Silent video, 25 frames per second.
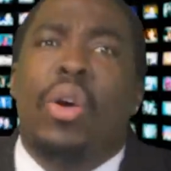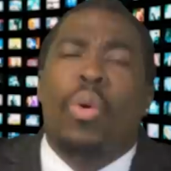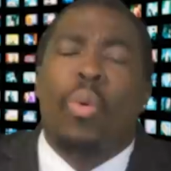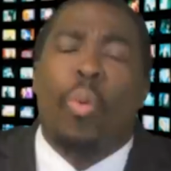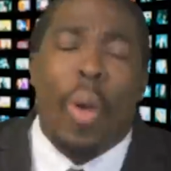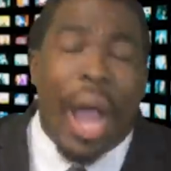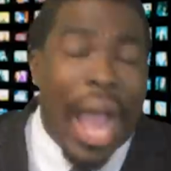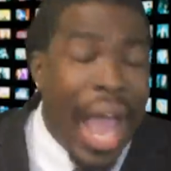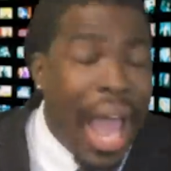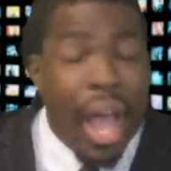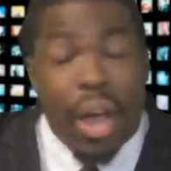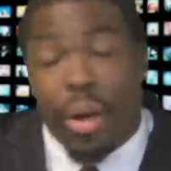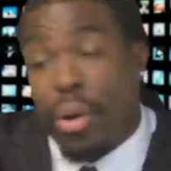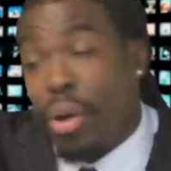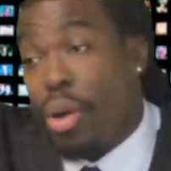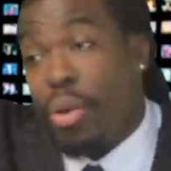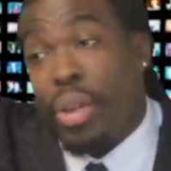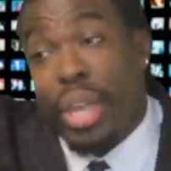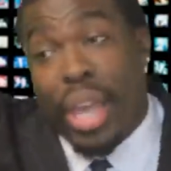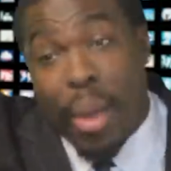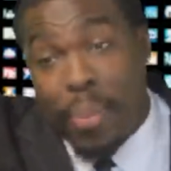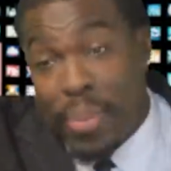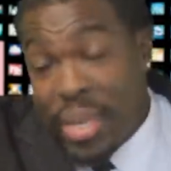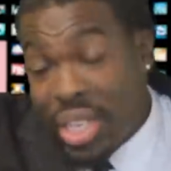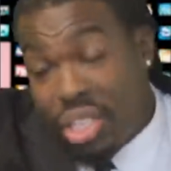Wow,
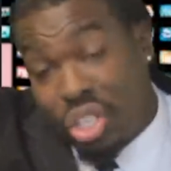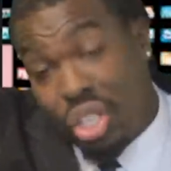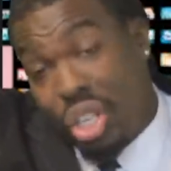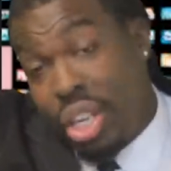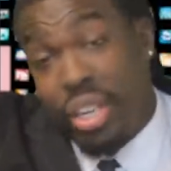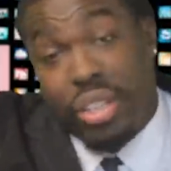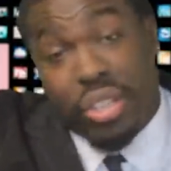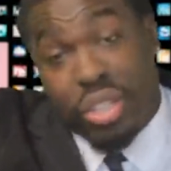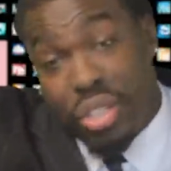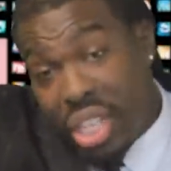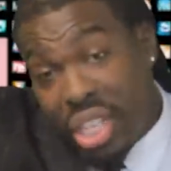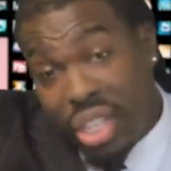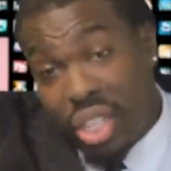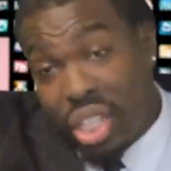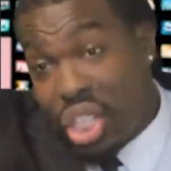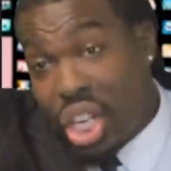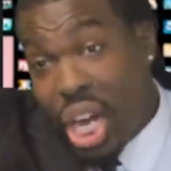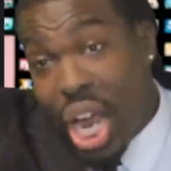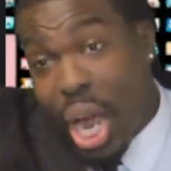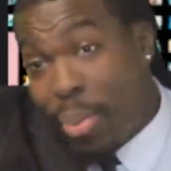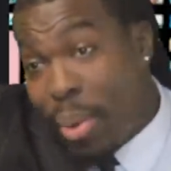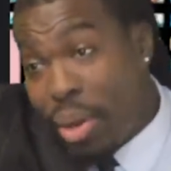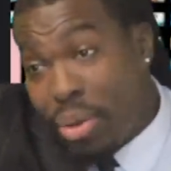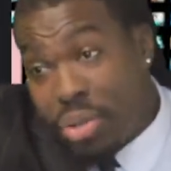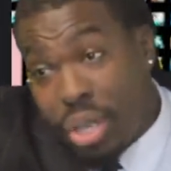okay, I mean, shit, you did the
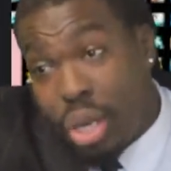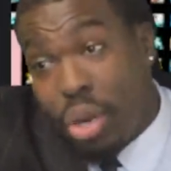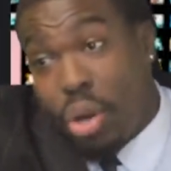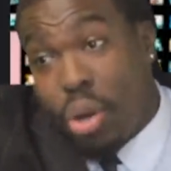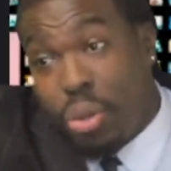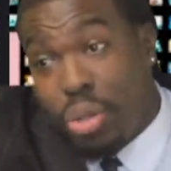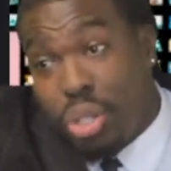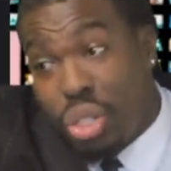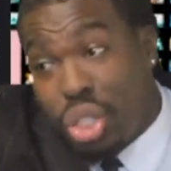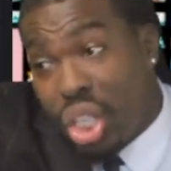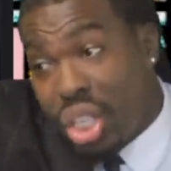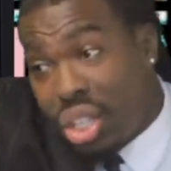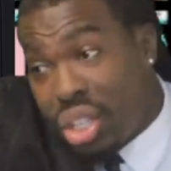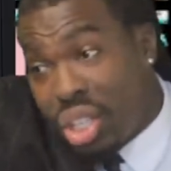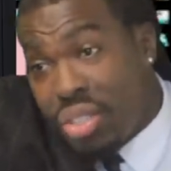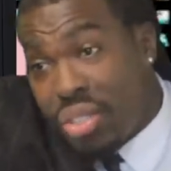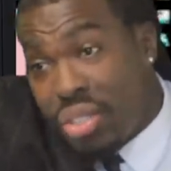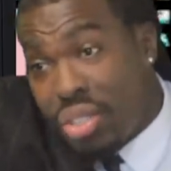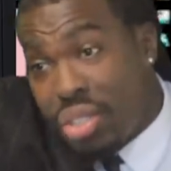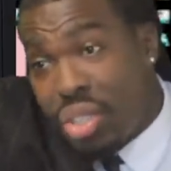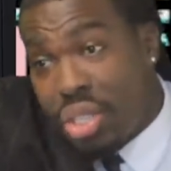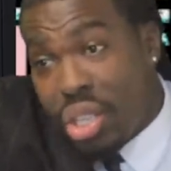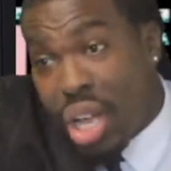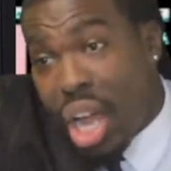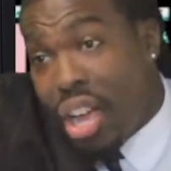job. I was like, holy shit, this
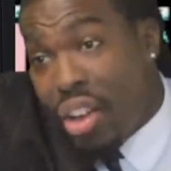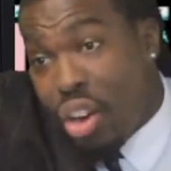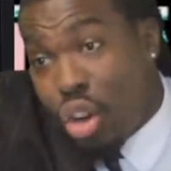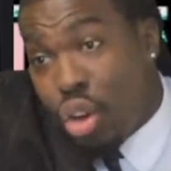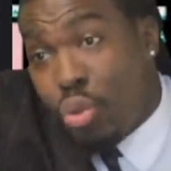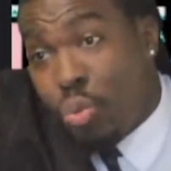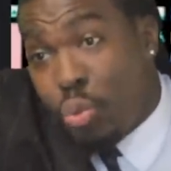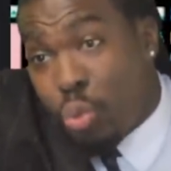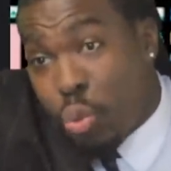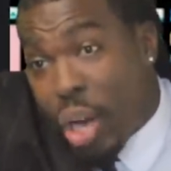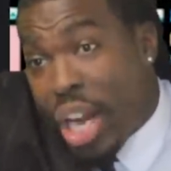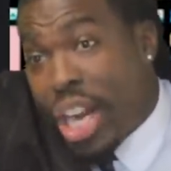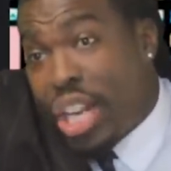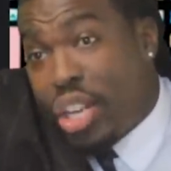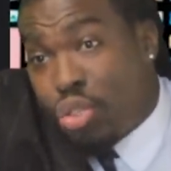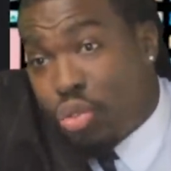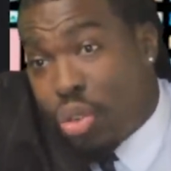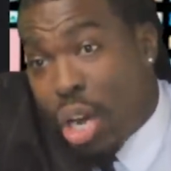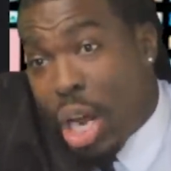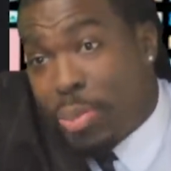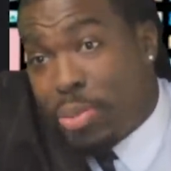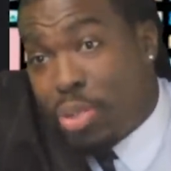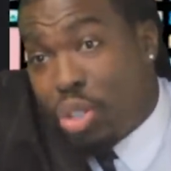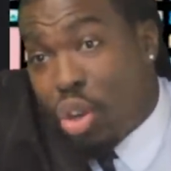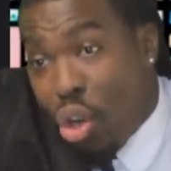is, I heard
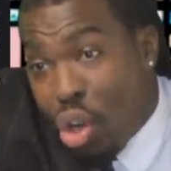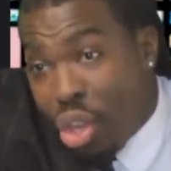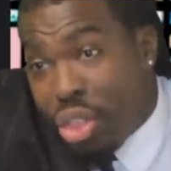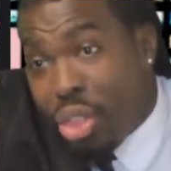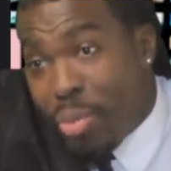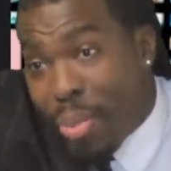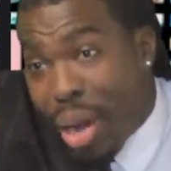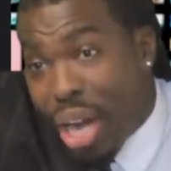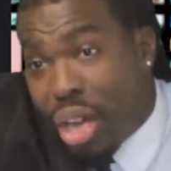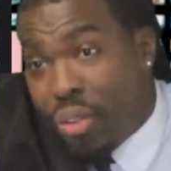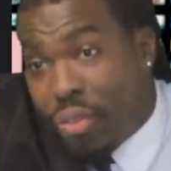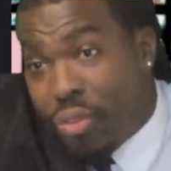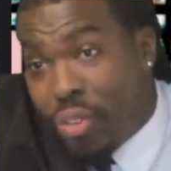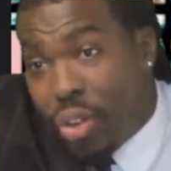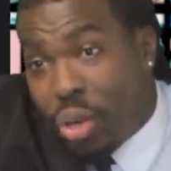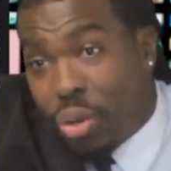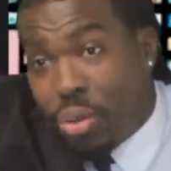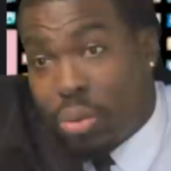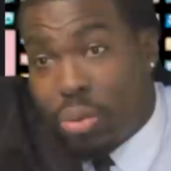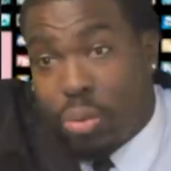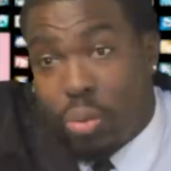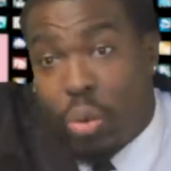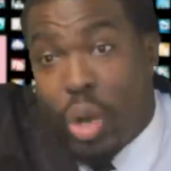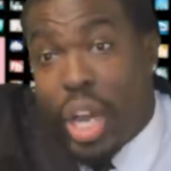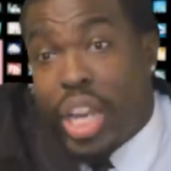raindrops on the microphone.
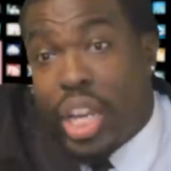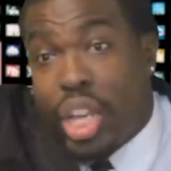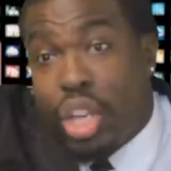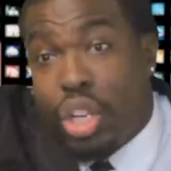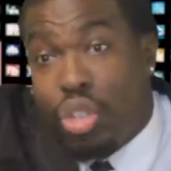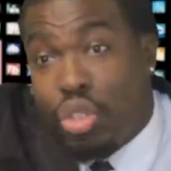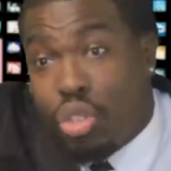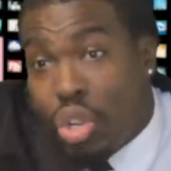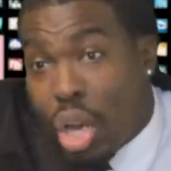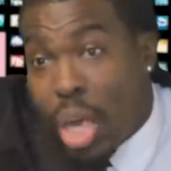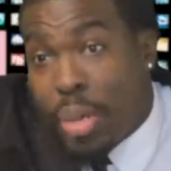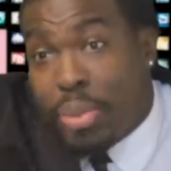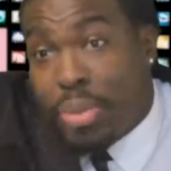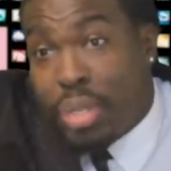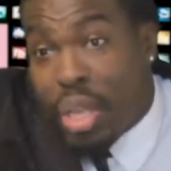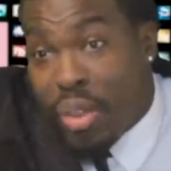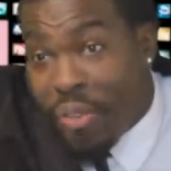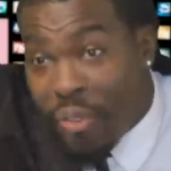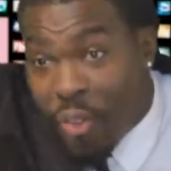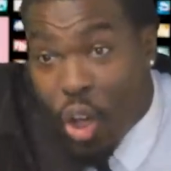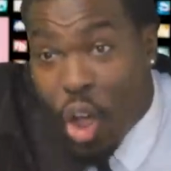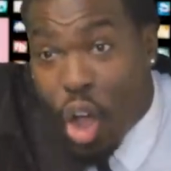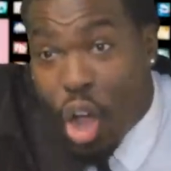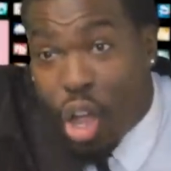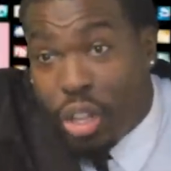Raindrops keep
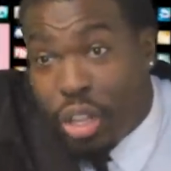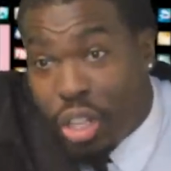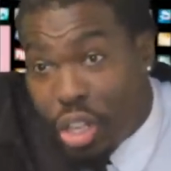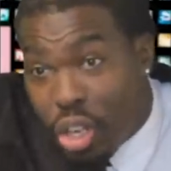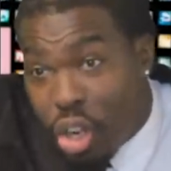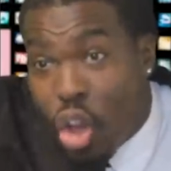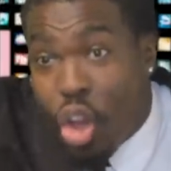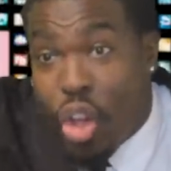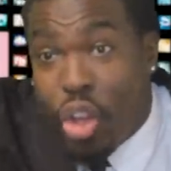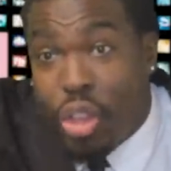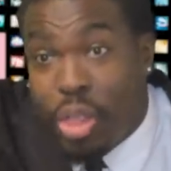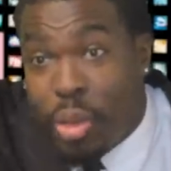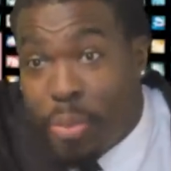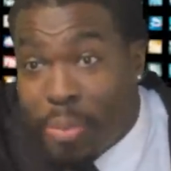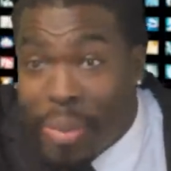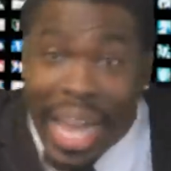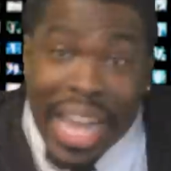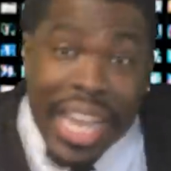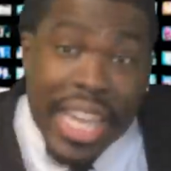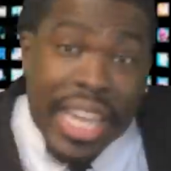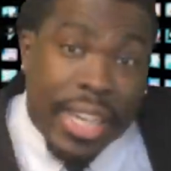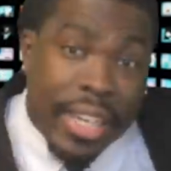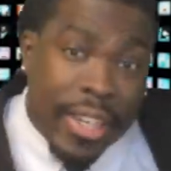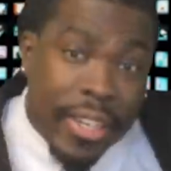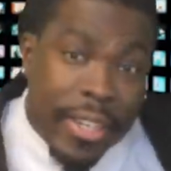falling on the
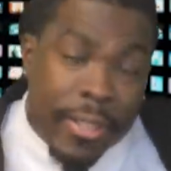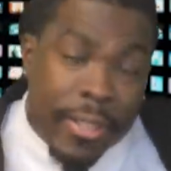mic.